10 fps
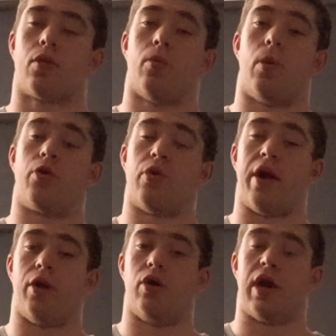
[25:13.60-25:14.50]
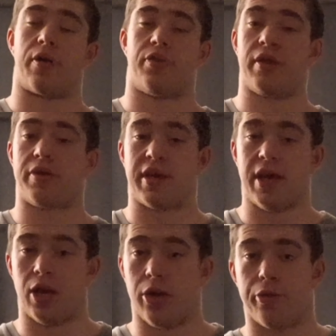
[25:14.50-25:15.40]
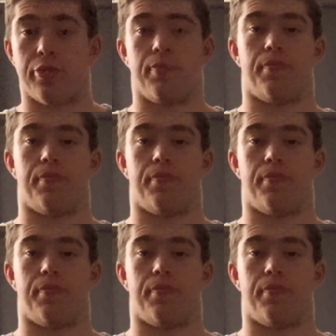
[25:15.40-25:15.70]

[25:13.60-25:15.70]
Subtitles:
what do I know, like 60 kilos.